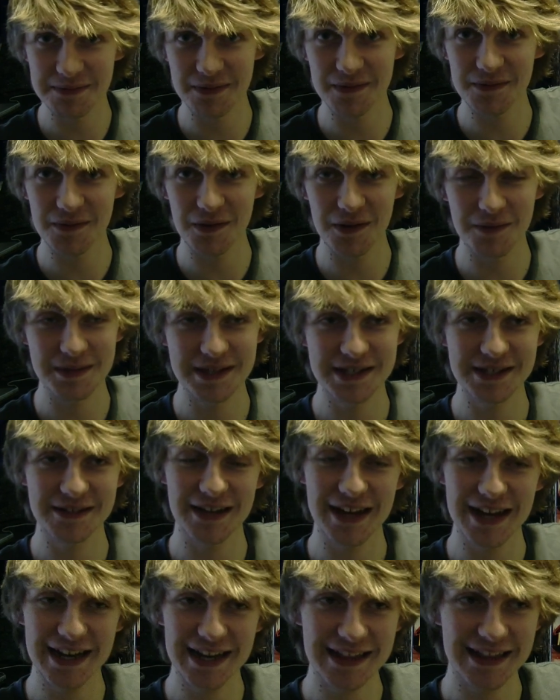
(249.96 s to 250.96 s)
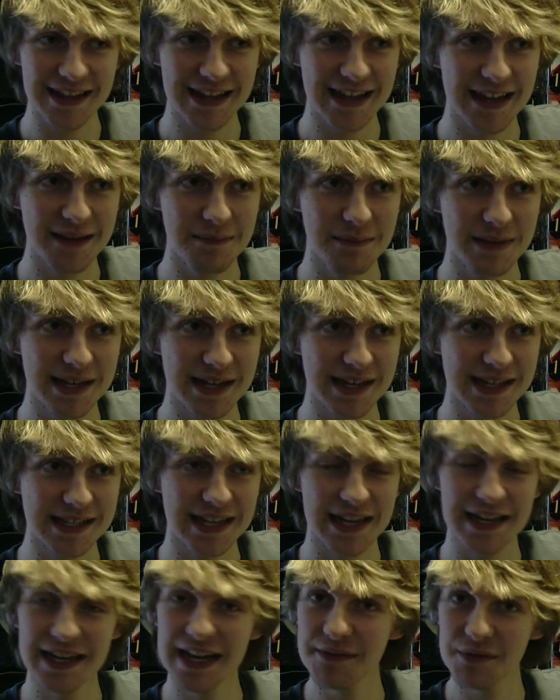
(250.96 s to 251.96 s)
performance or anything because
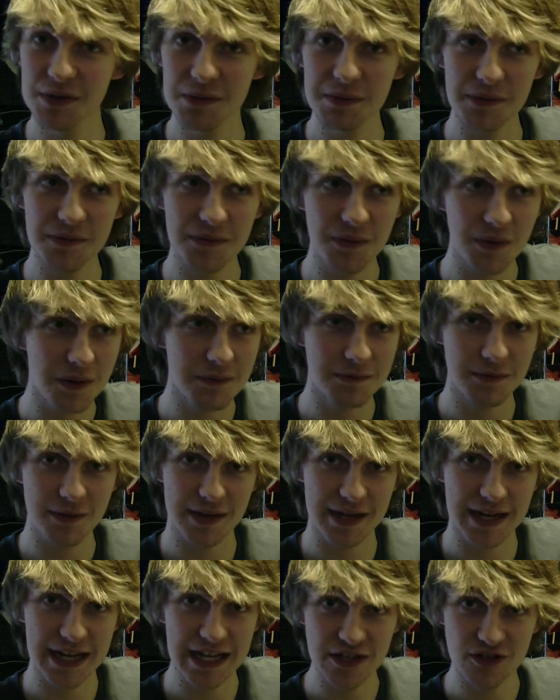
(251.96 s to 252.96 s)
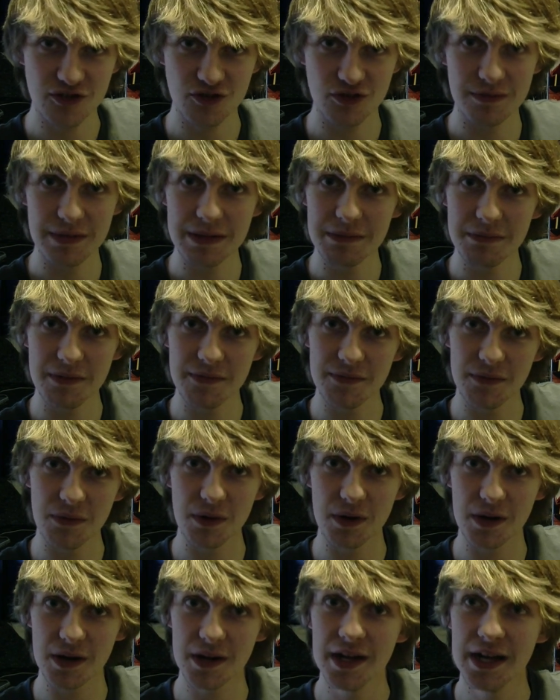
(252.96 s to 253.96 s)
I'd never performed with an instrument
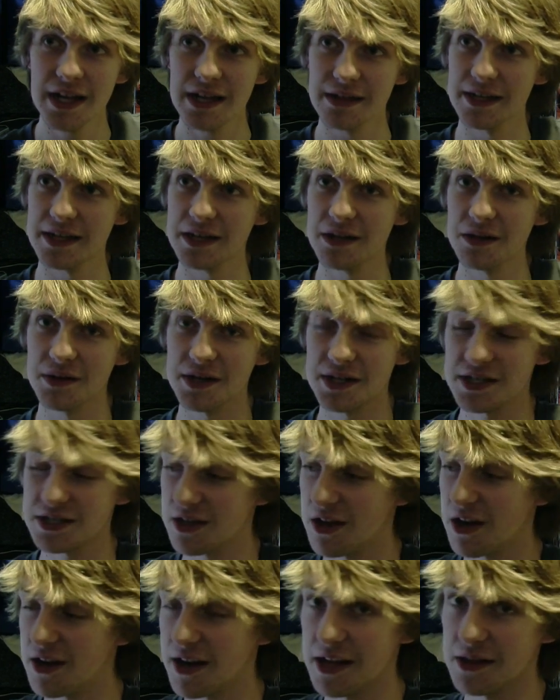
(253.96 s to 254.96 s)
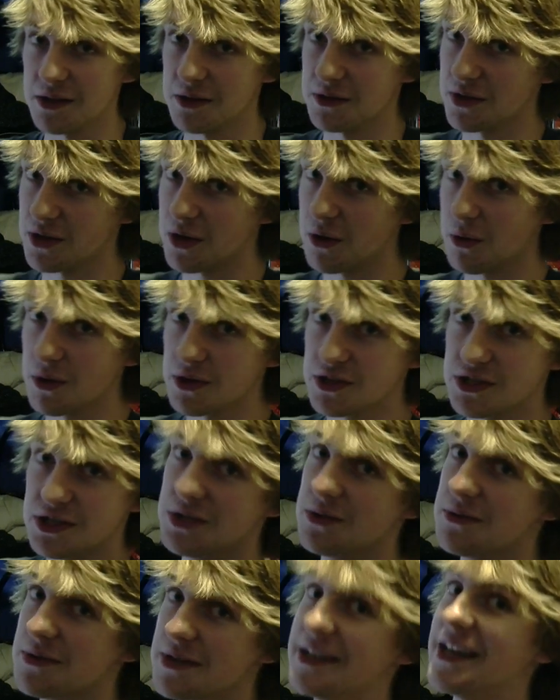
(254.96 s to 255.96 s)
before, let alone a song I learned the chords
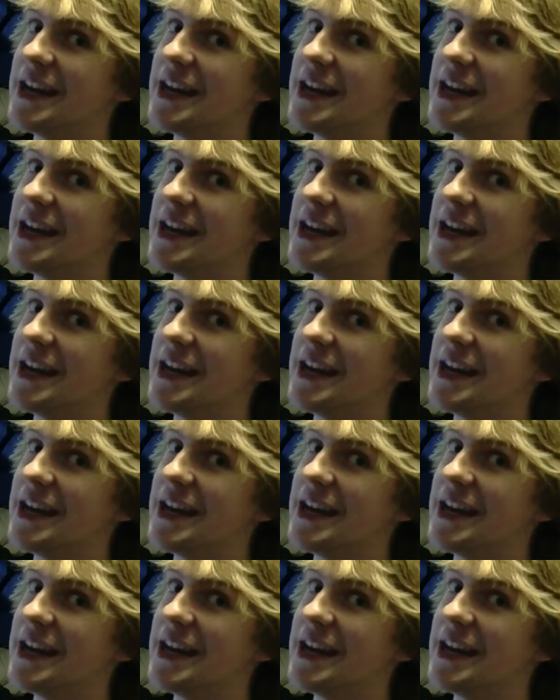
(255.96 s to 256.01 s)
to the